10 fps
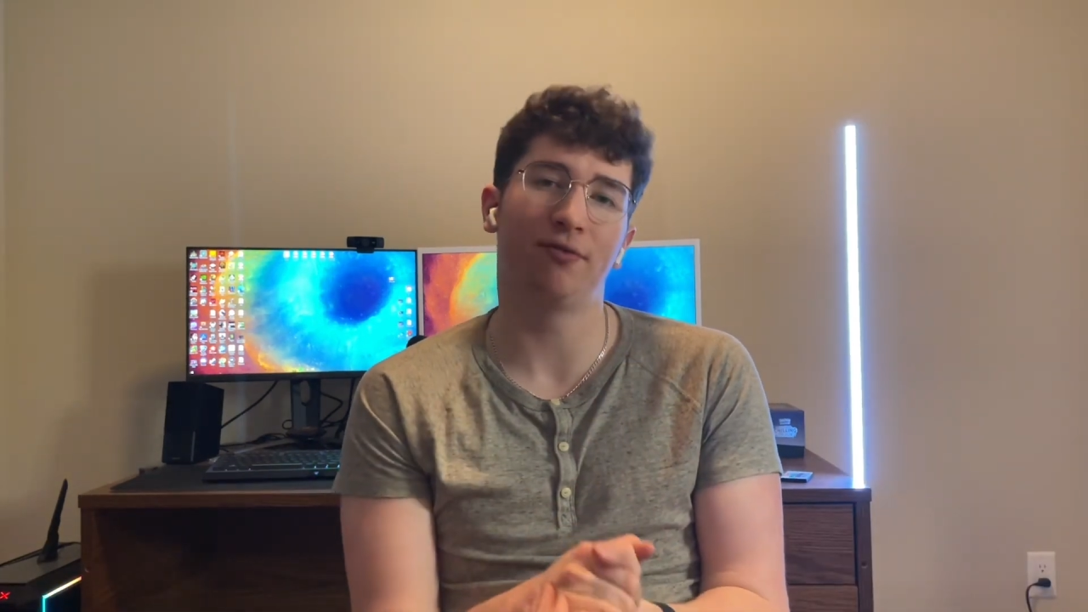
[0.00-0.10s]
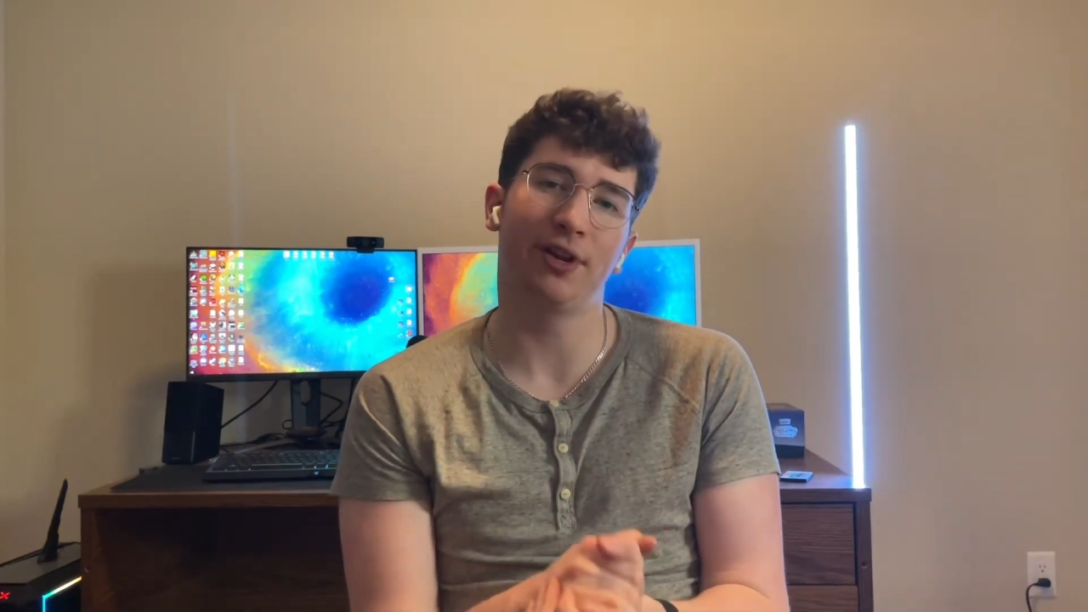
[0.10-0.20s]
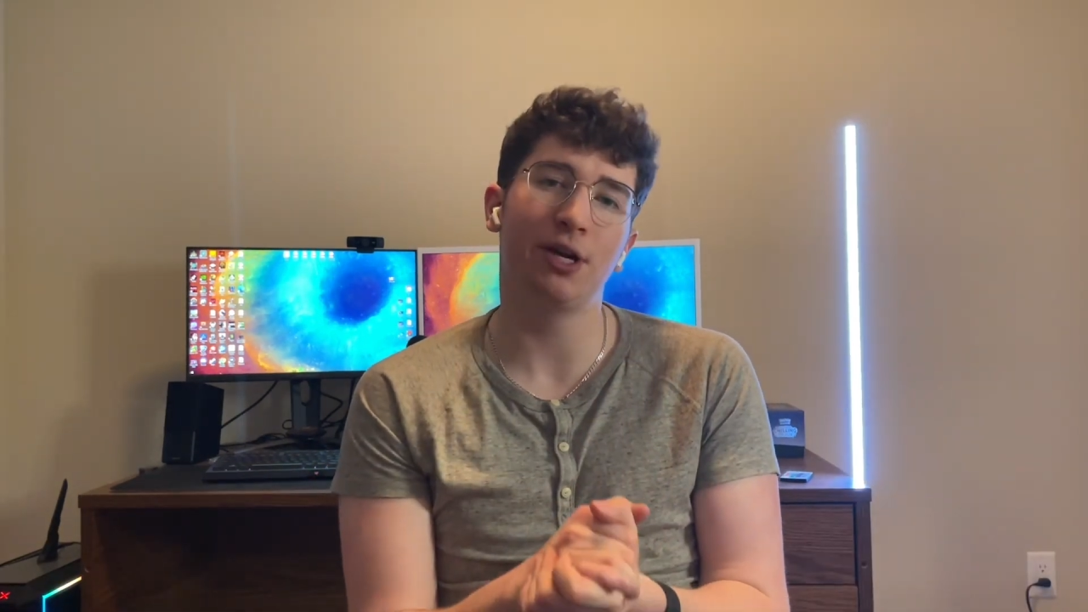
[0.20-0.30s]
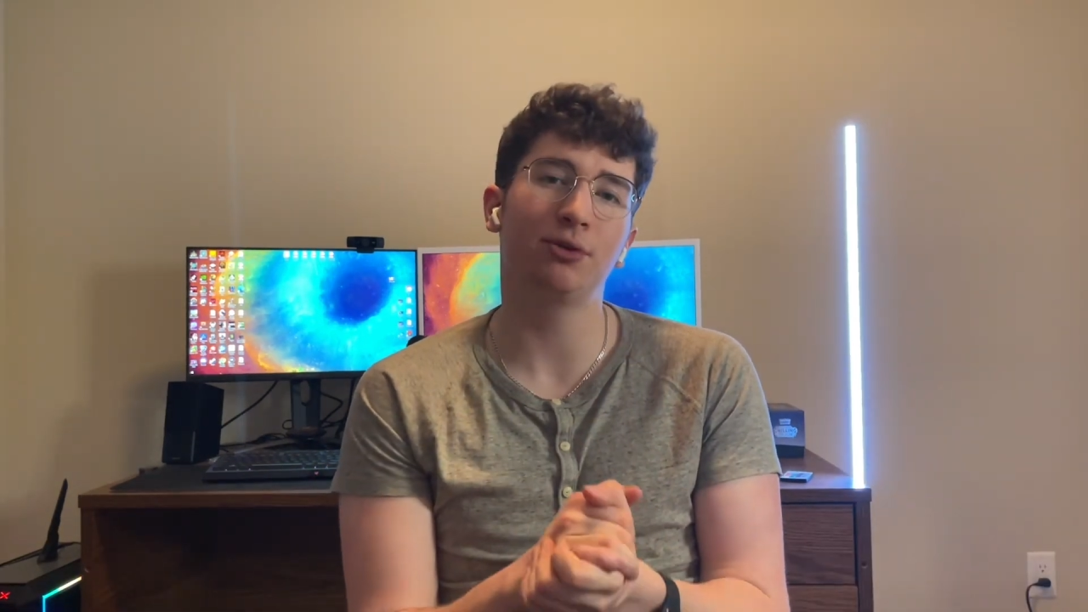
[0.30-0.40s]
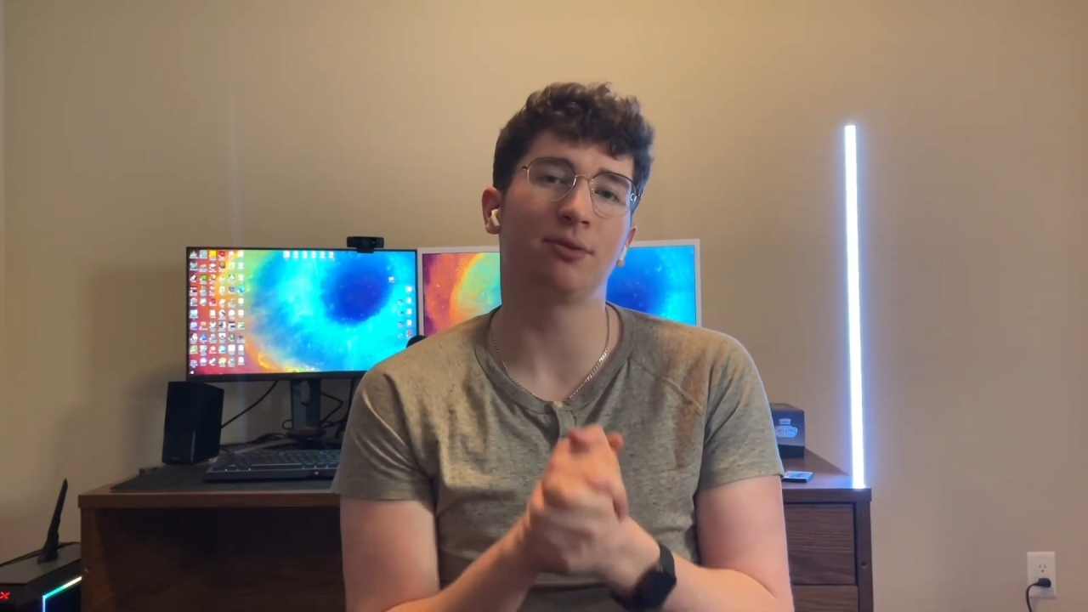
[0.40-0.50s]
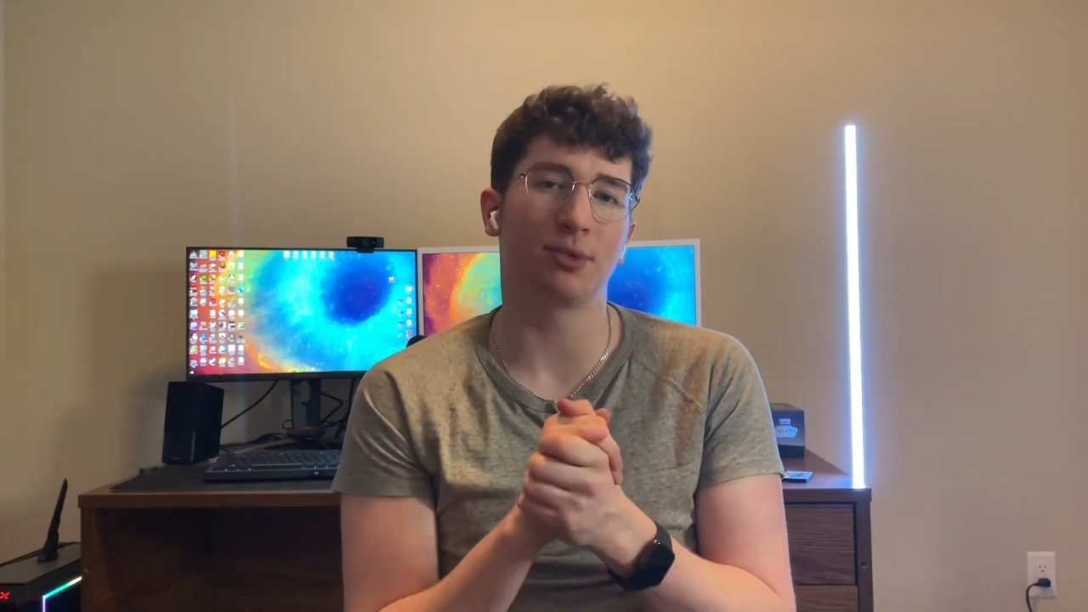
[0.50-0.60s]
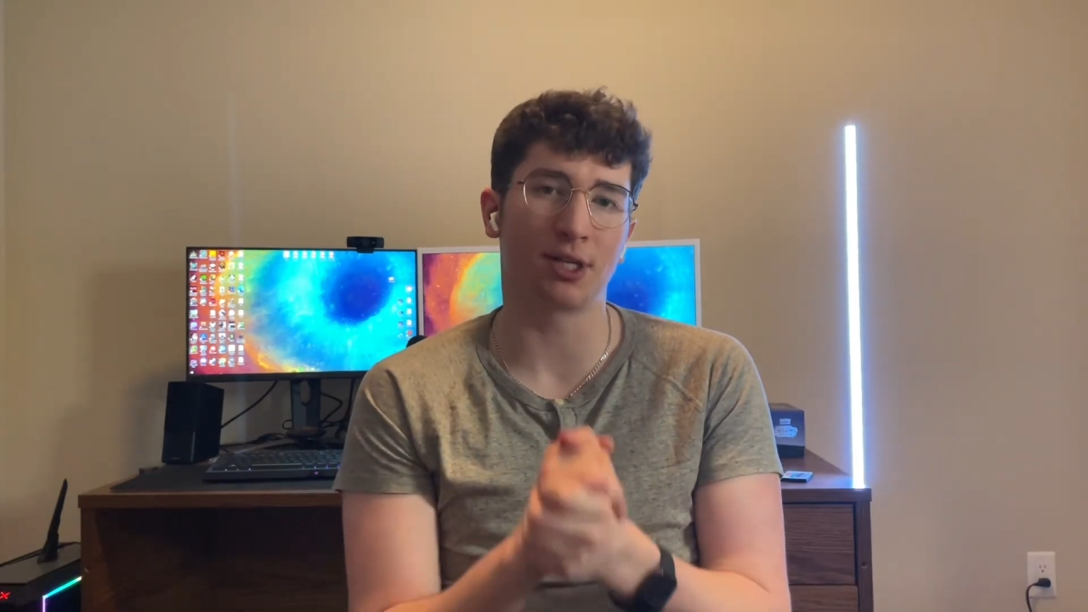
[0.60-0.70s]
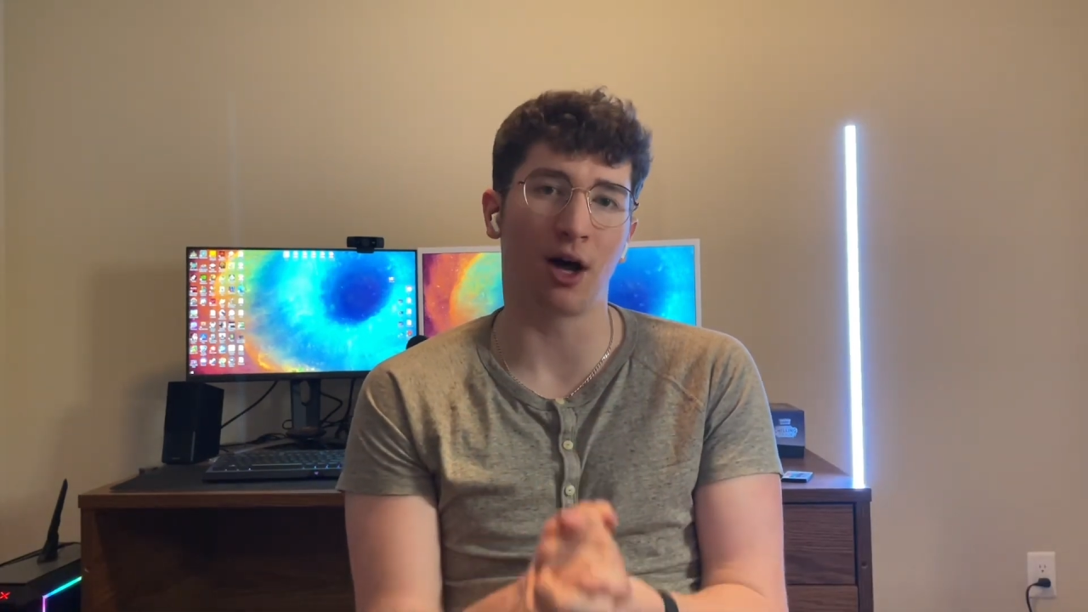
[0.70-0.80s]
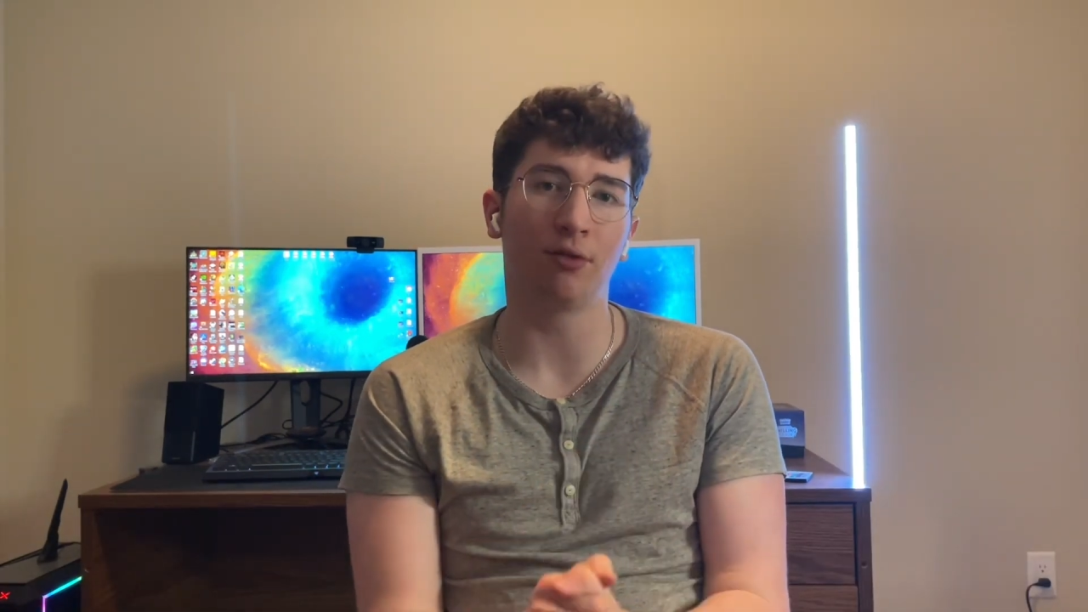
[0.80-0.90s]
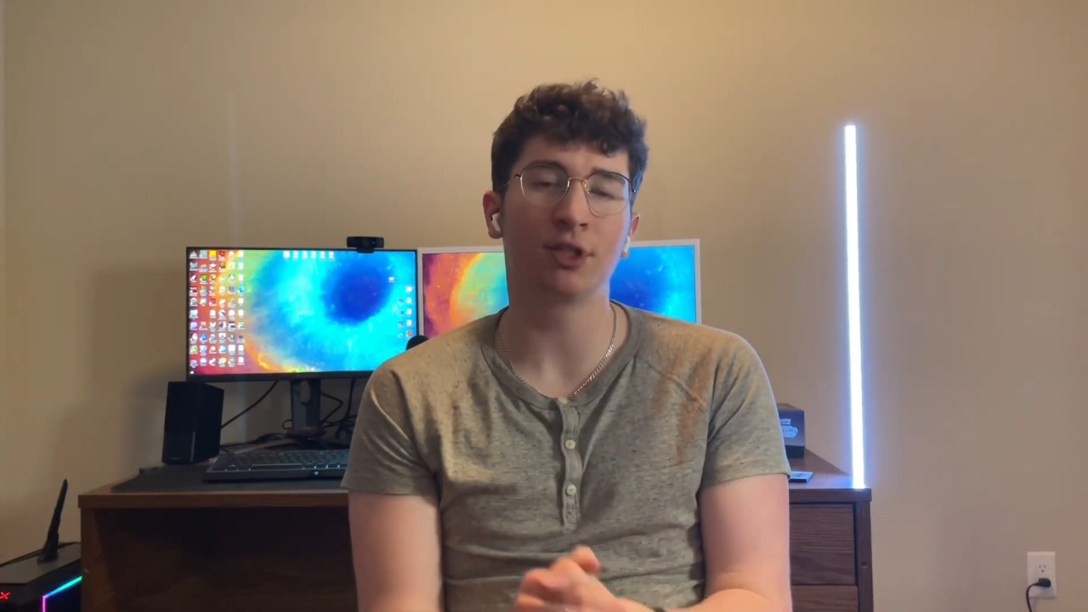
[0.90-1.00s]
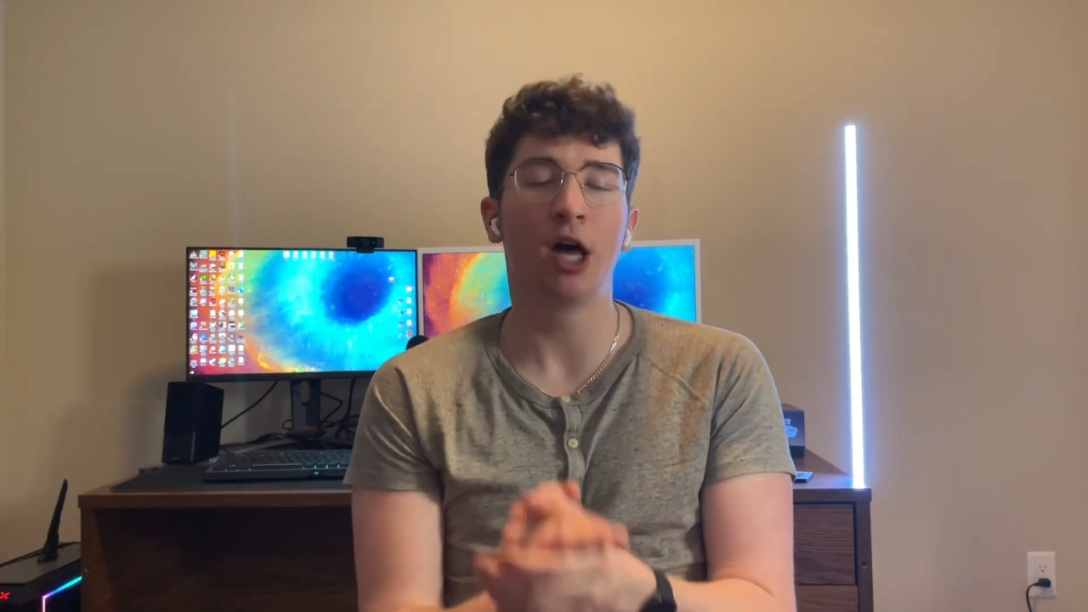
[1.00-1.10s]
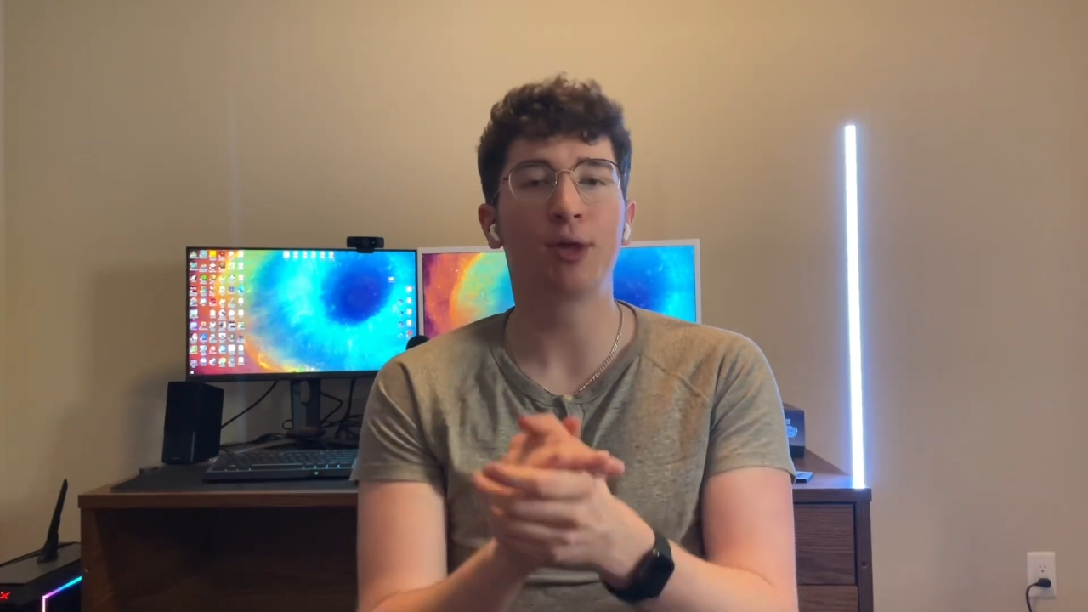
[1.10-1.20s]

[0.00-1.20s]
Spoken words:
videos themselves.